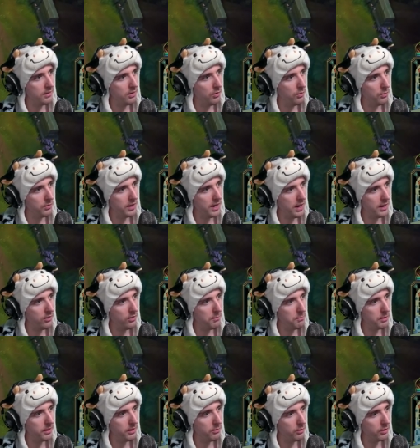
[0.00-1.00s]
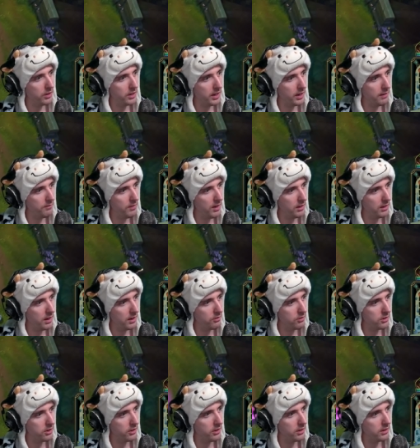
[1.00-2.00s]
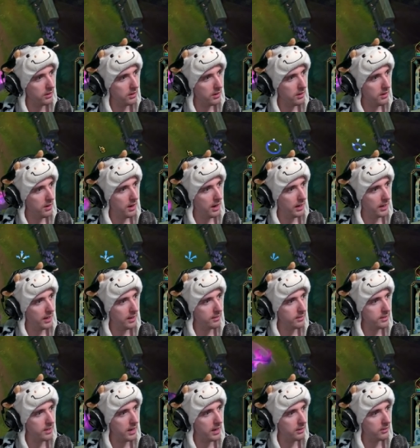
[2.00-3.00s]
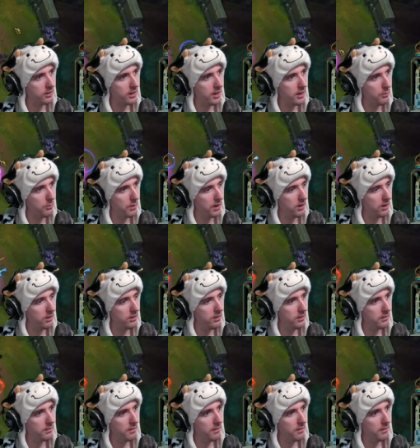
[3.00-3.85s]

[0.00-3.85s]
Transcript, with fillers: Oh, yeah, I don't have Blade and Ranking. I'm not lifestealing. I gotta say, it's kind of weird.